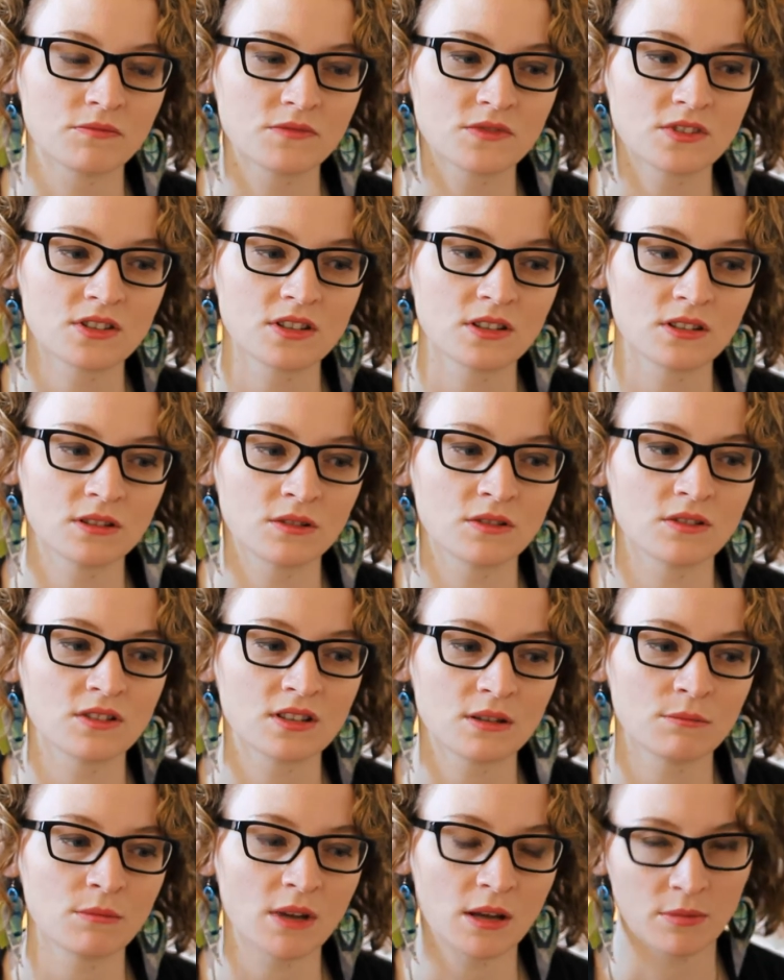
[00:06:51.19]
to, to
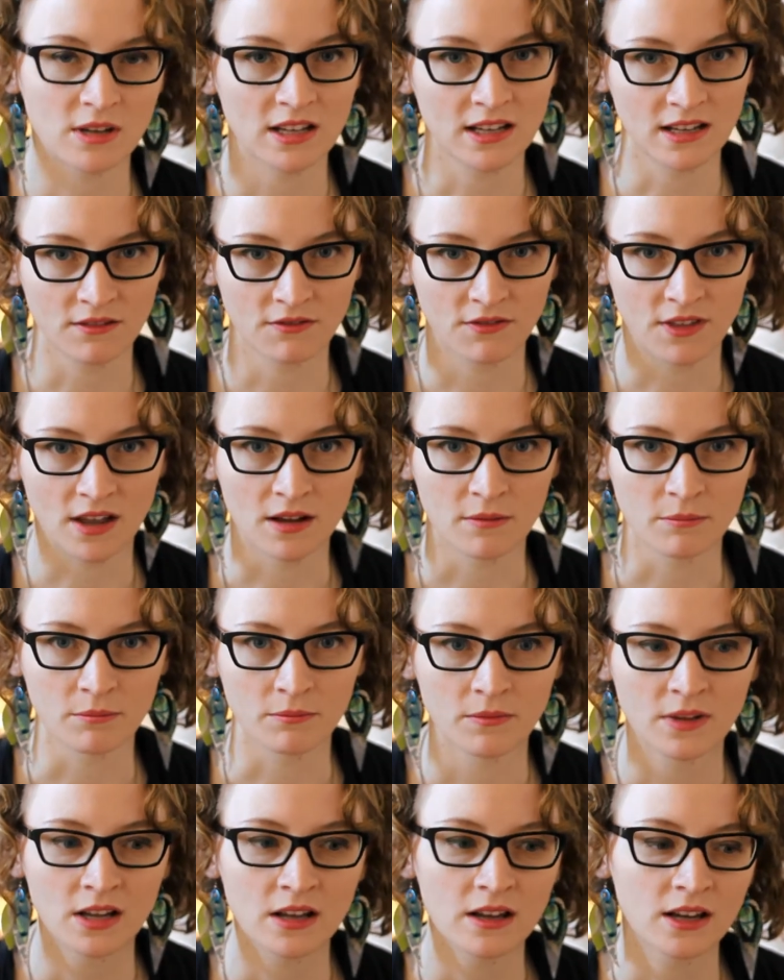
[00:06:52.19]
maybe give them
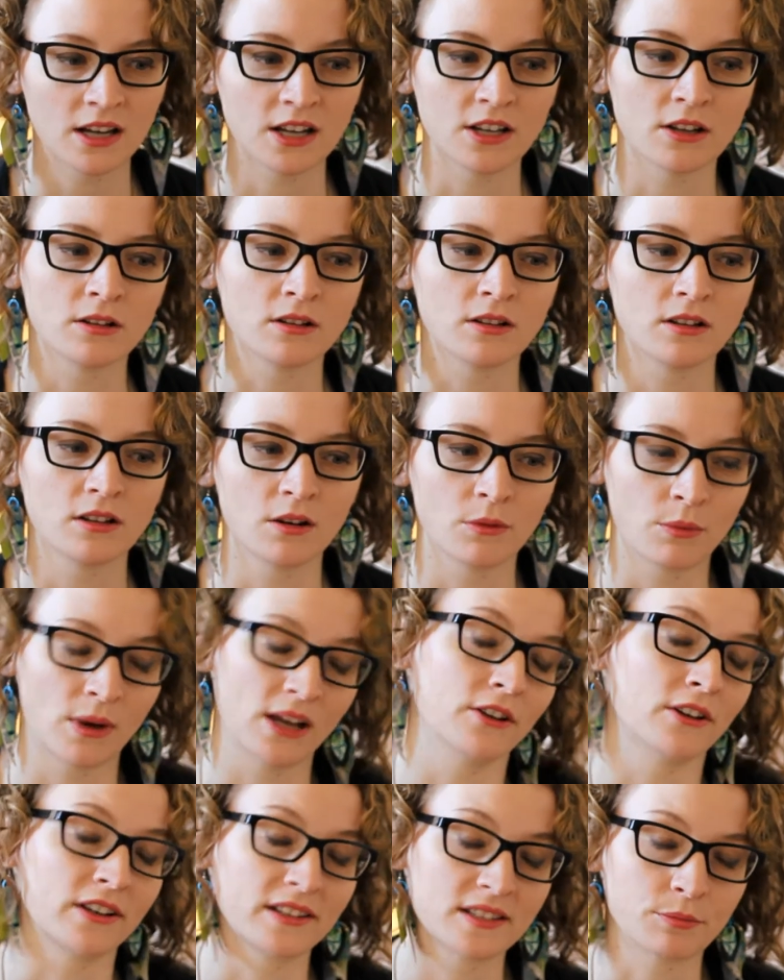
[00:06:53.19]
a, a way to
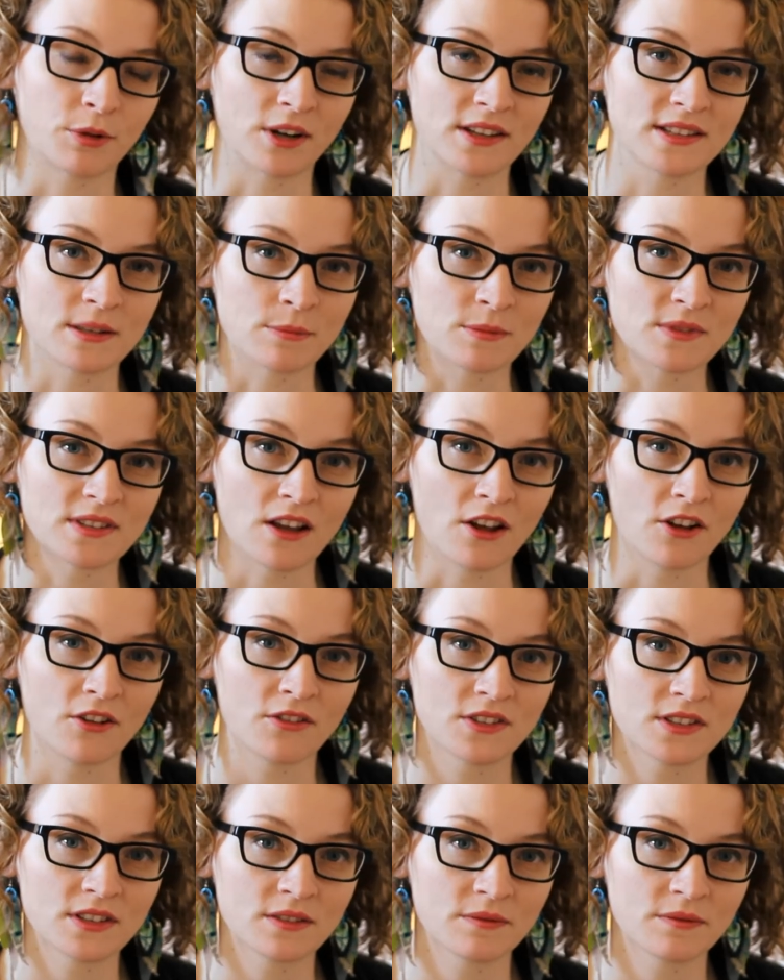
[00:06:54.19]
express themselves.